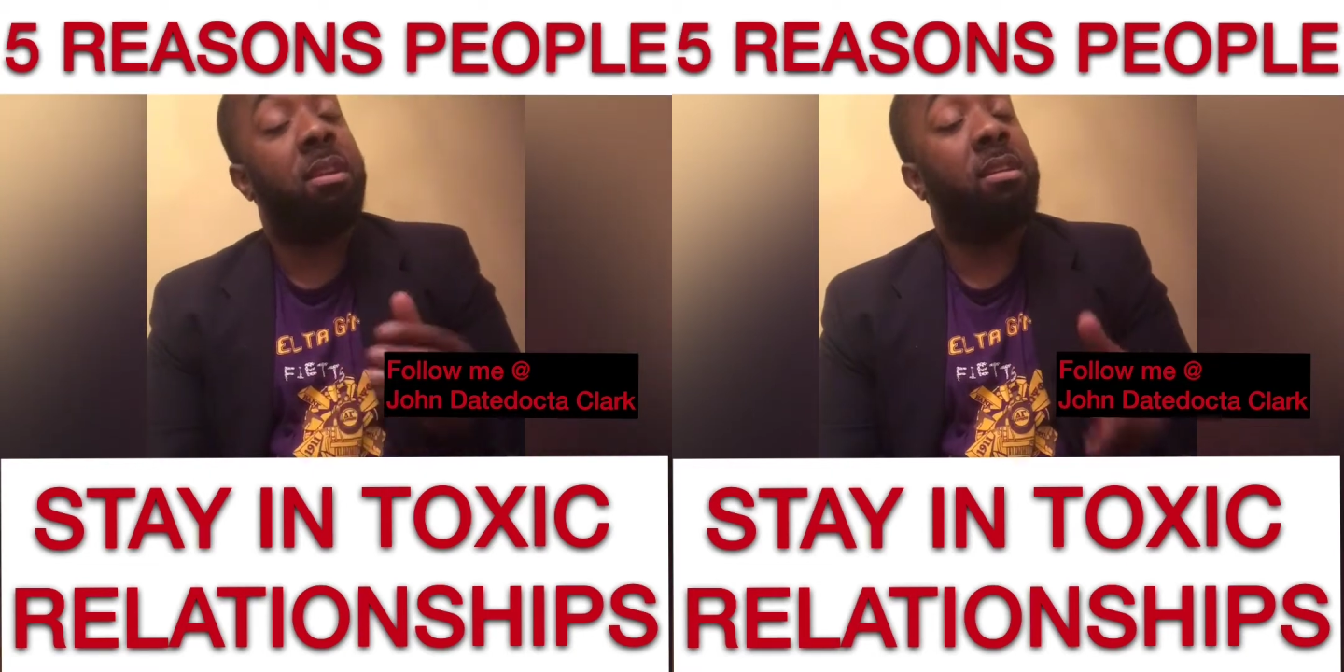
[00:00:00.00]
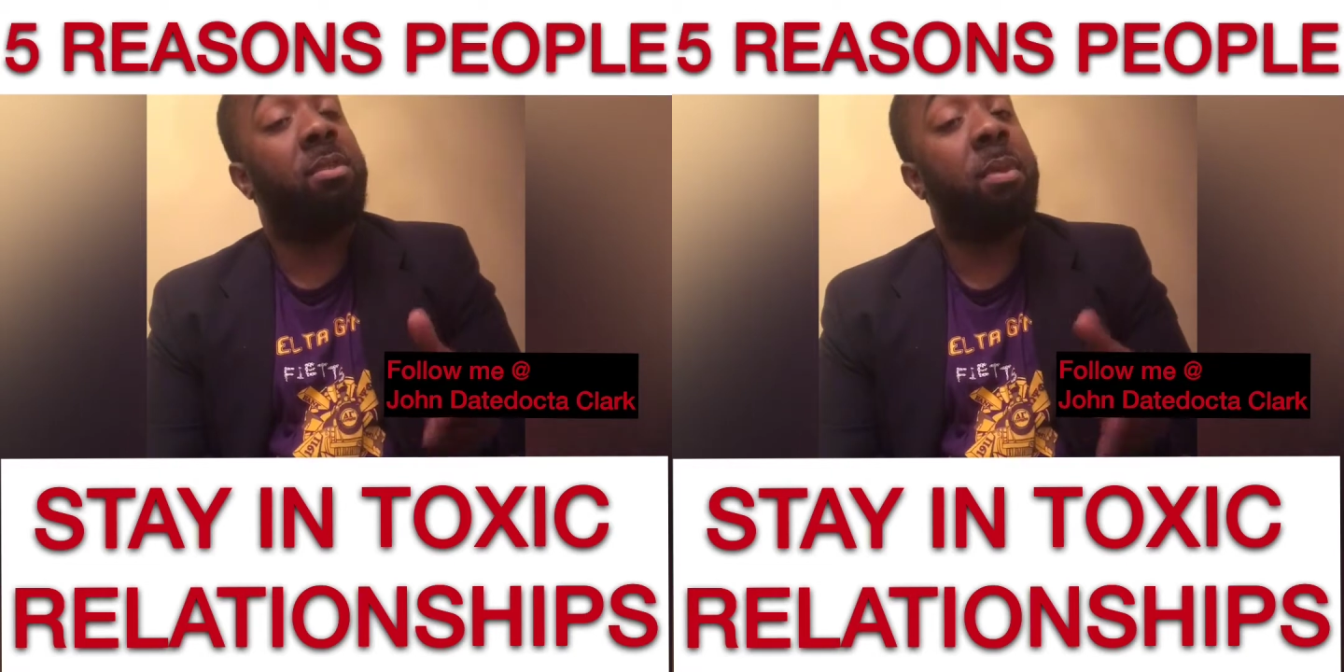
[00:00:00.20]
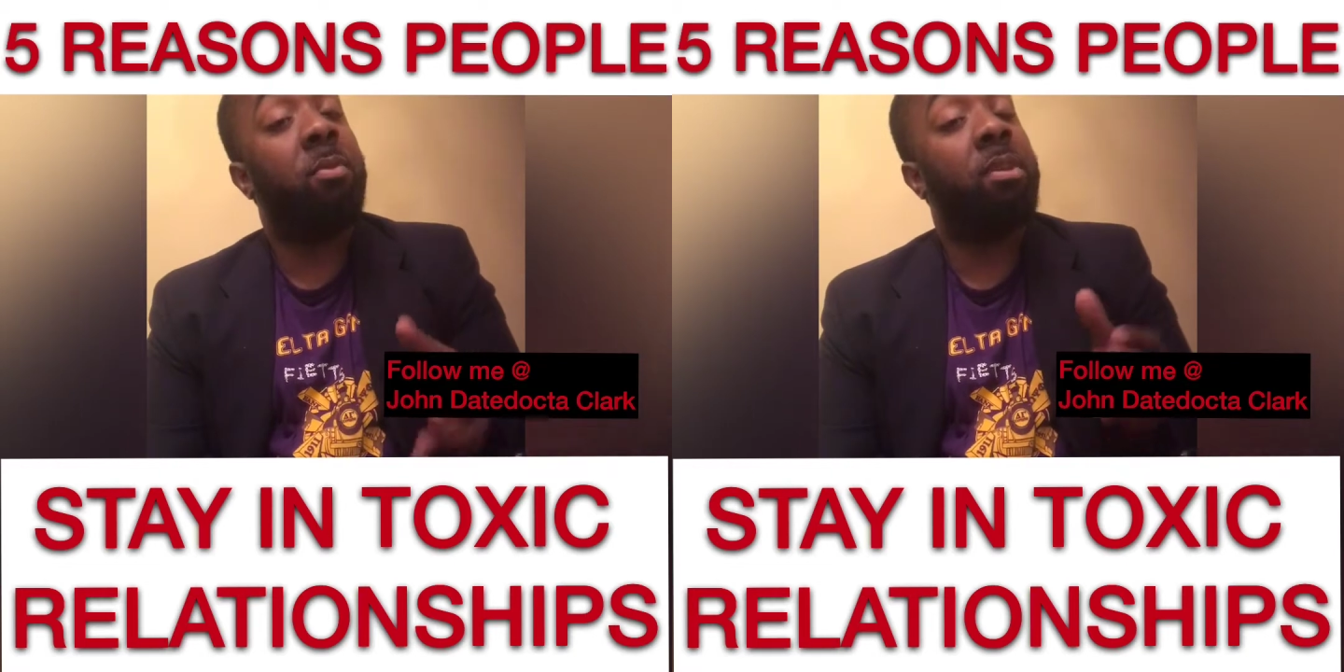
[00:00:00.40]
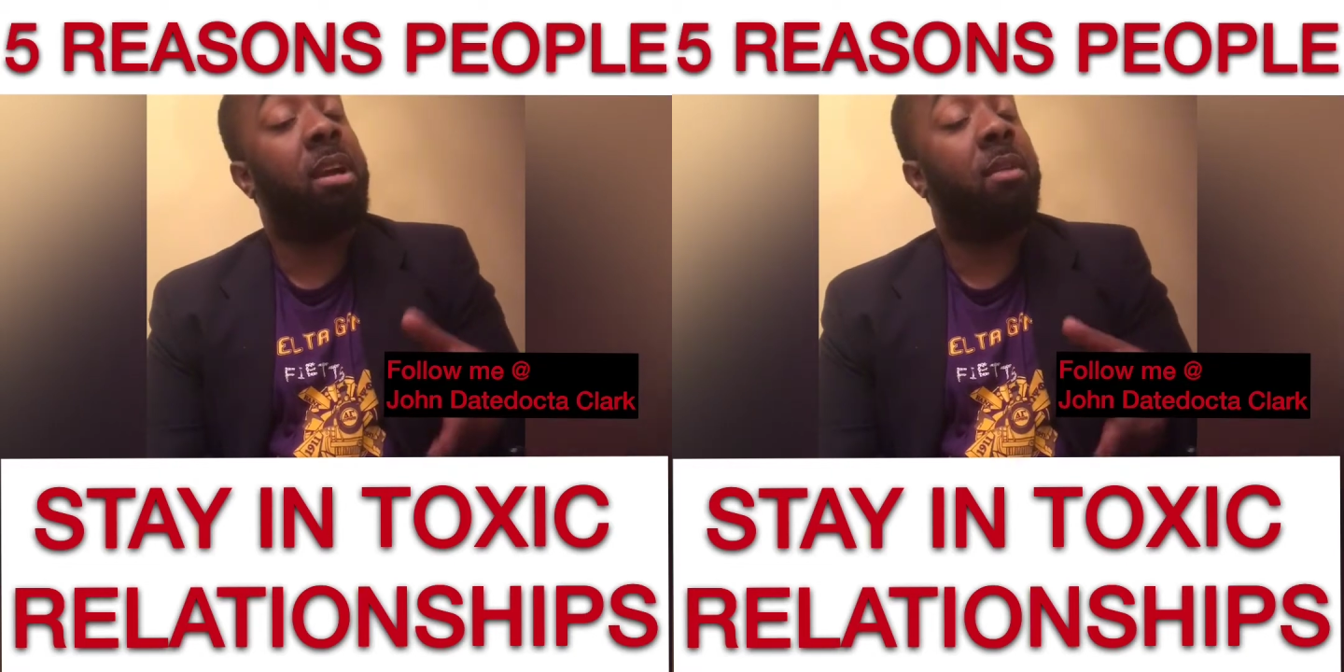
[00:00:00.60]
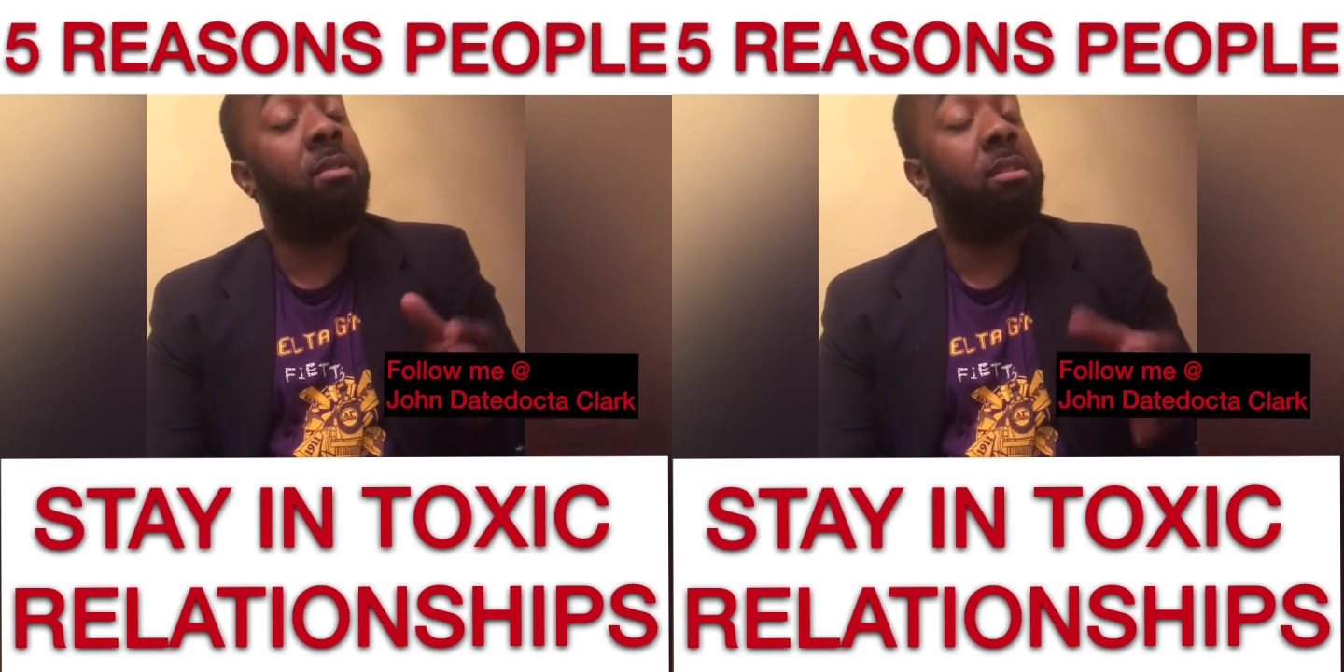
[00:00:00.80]
doesn't mean
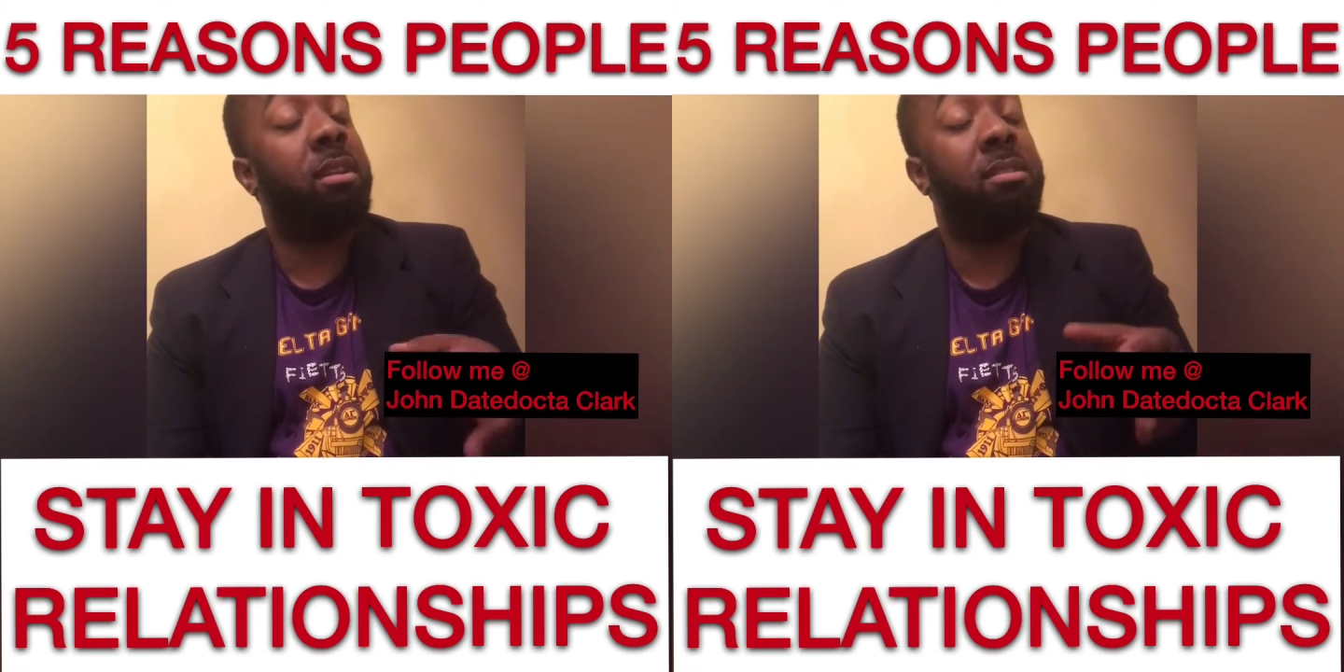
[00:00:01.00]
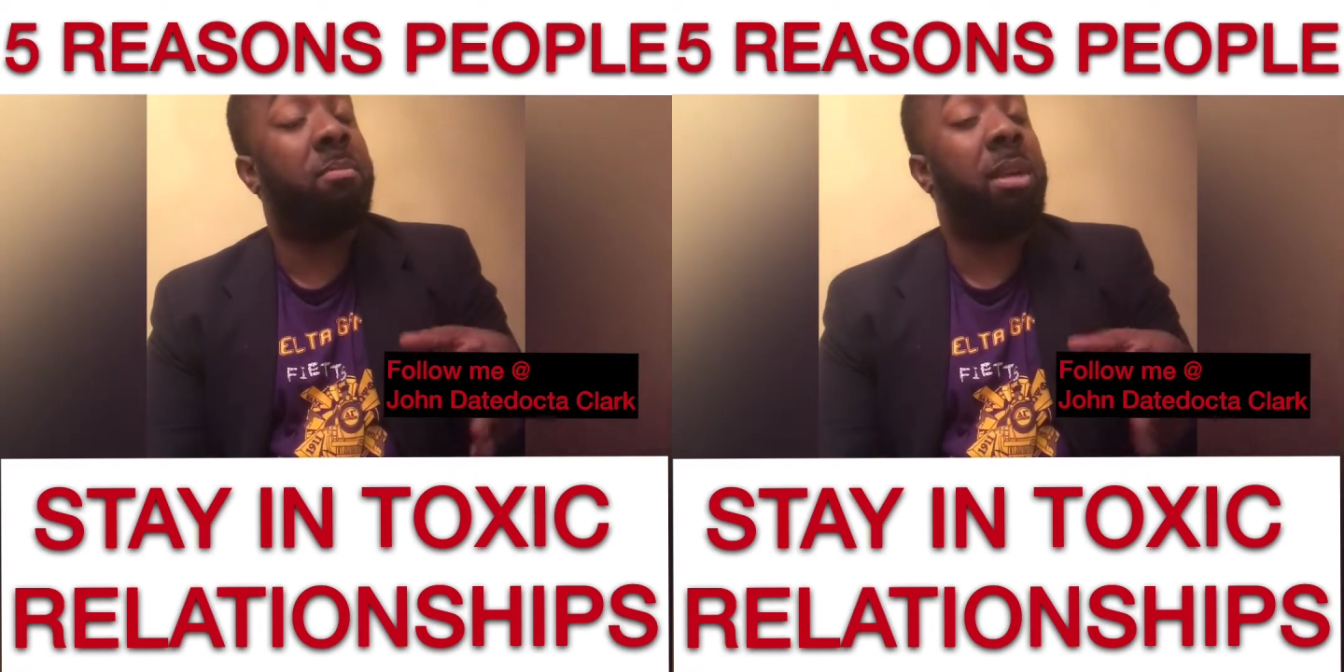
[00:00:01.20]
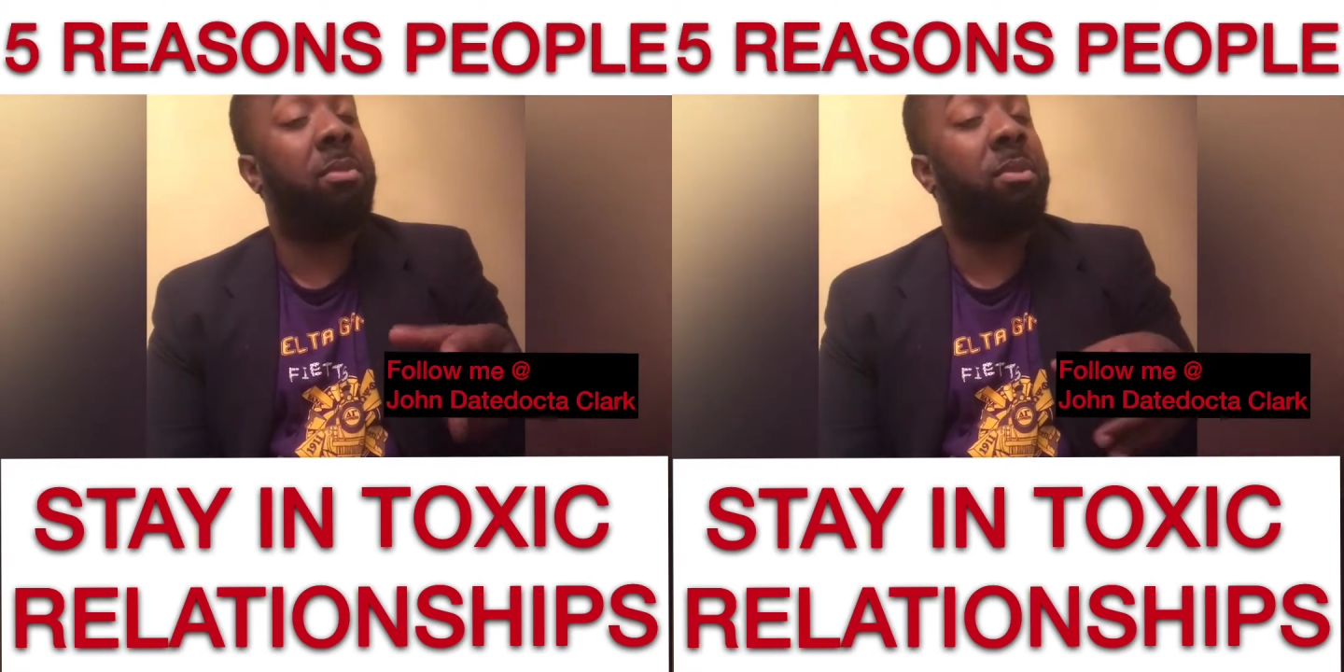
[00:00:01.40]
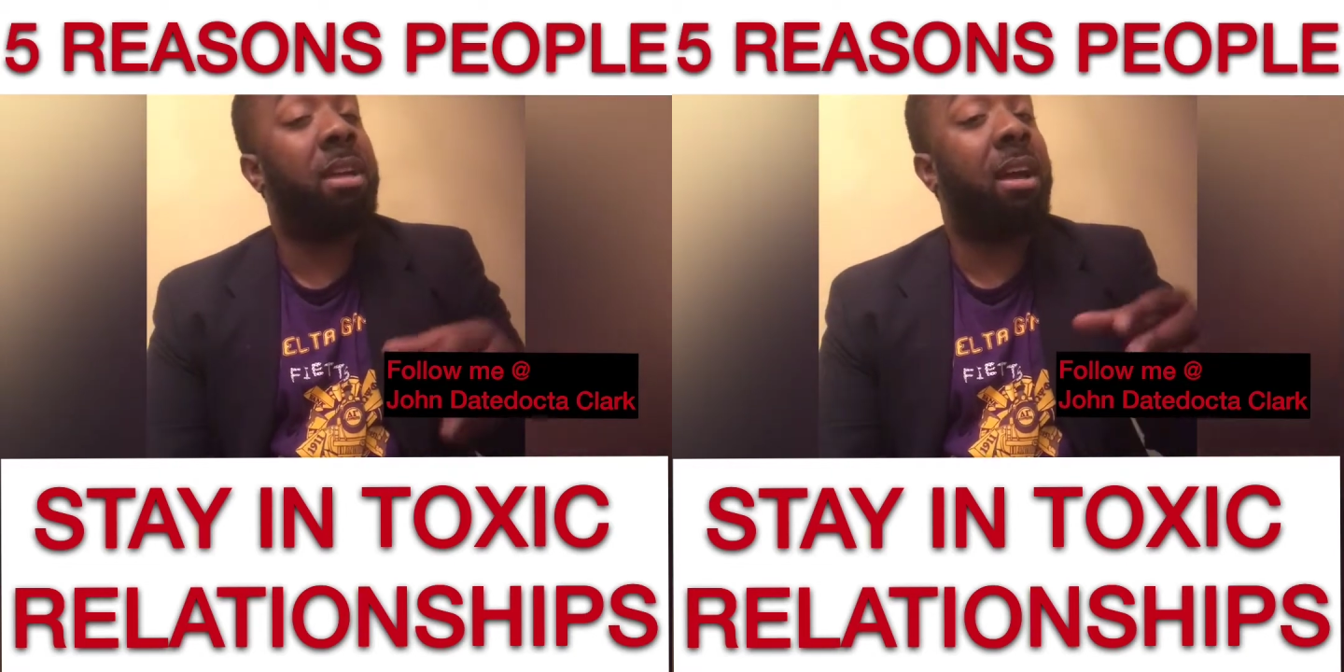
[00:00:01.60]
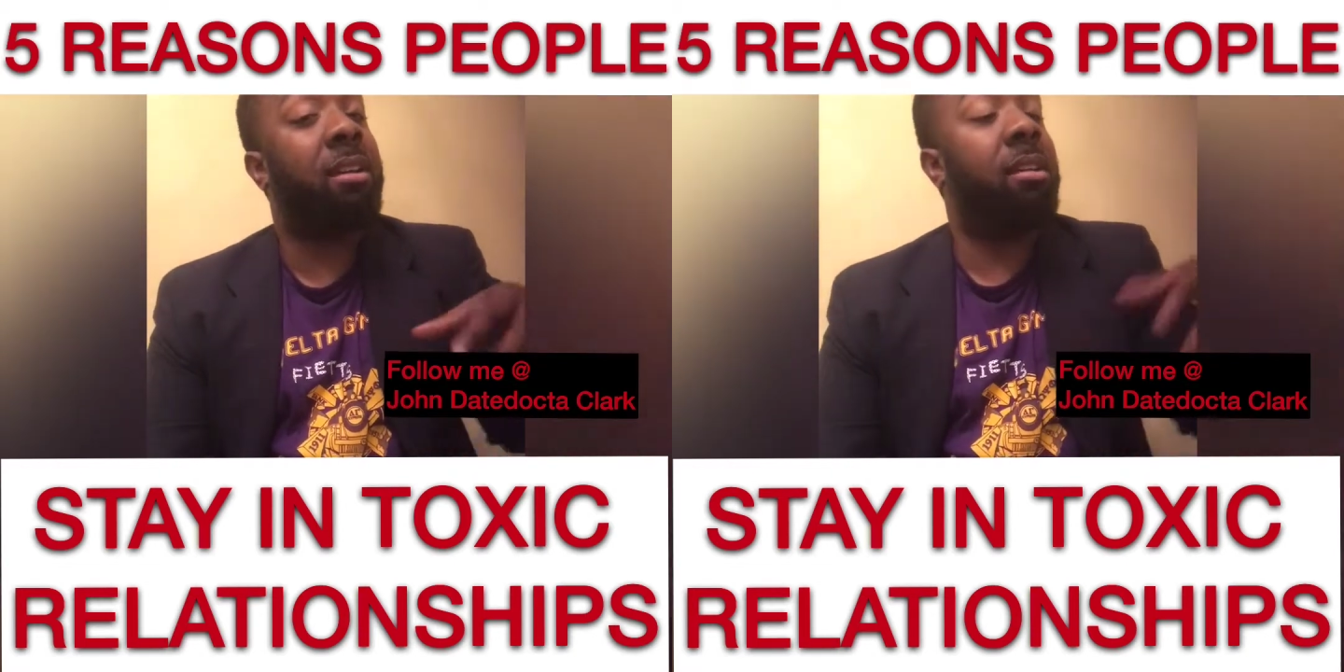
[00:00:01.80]
that we're not going